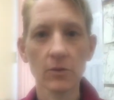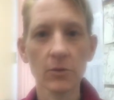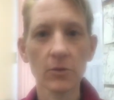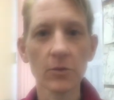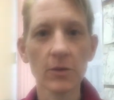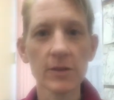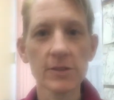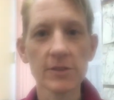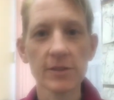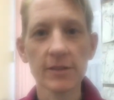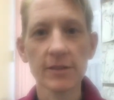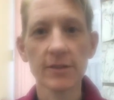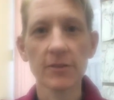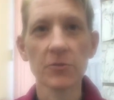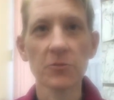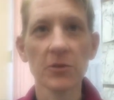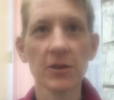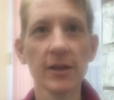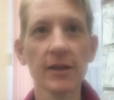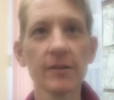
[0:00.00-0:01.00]
Question
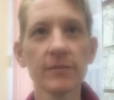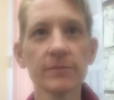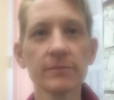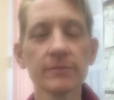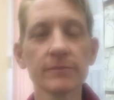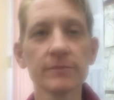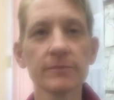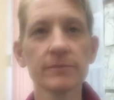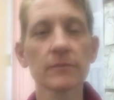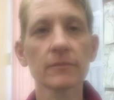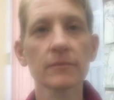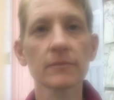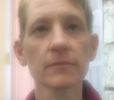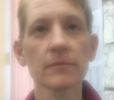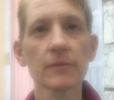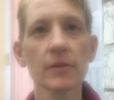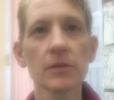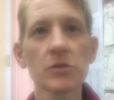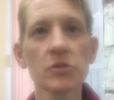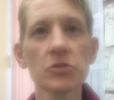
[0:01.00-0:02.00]
3.
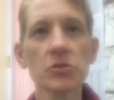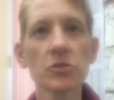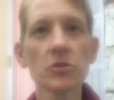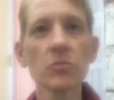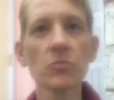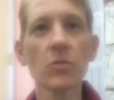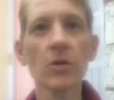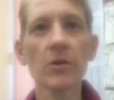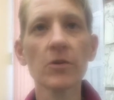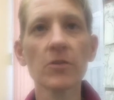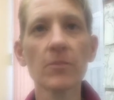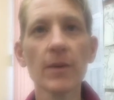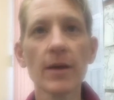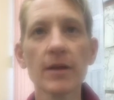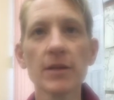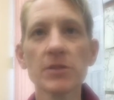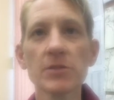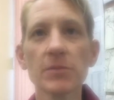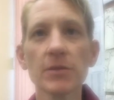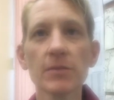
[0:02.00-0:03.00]
Should water
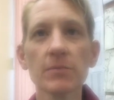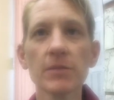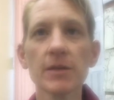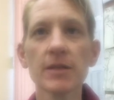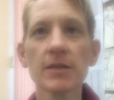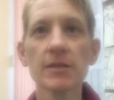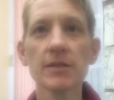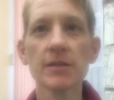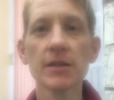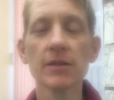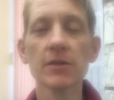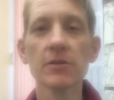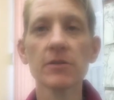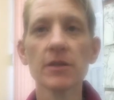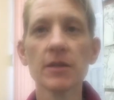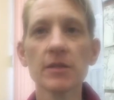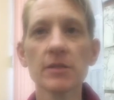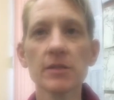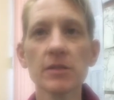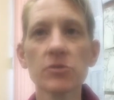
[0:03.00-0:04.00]
management be considered
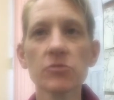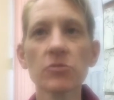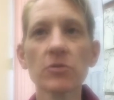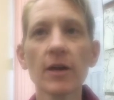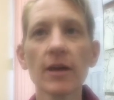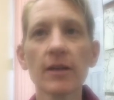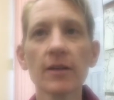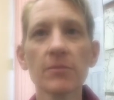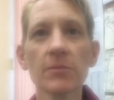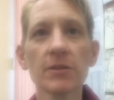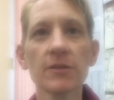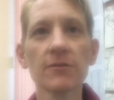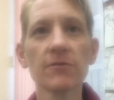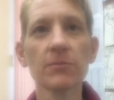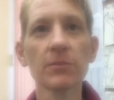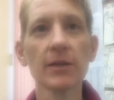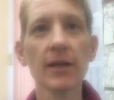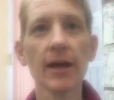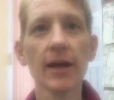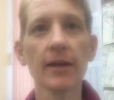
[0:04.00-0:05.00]
a central element
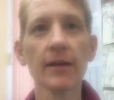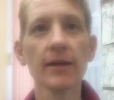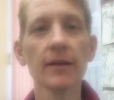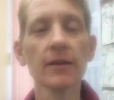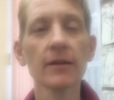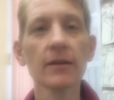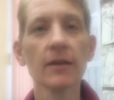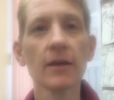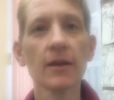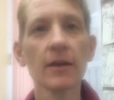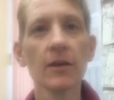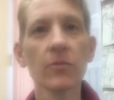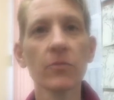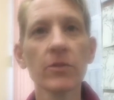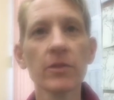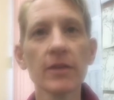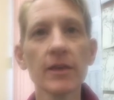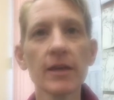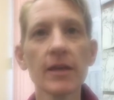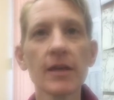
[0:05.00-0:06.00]
of planning
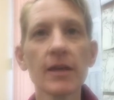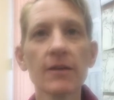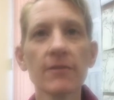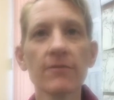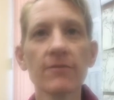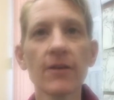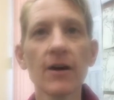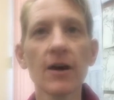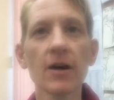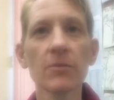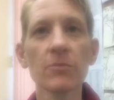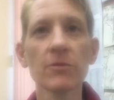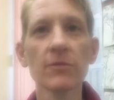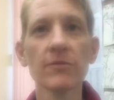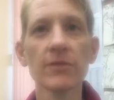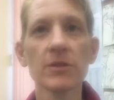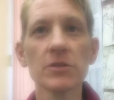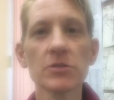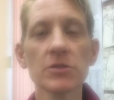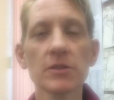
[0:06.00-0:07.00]
when thinking of fire
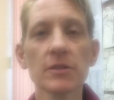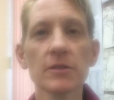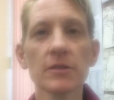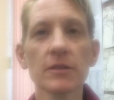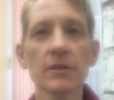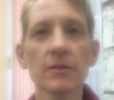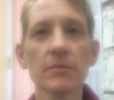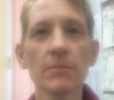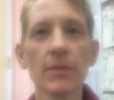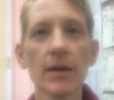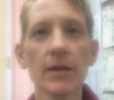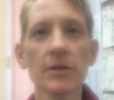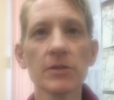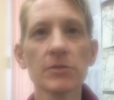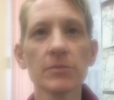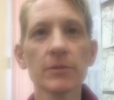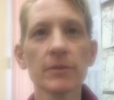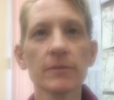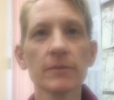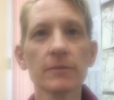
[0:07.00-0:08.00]
prevention and
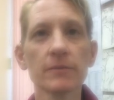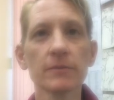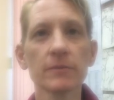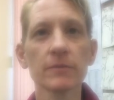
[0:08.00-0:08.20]
management?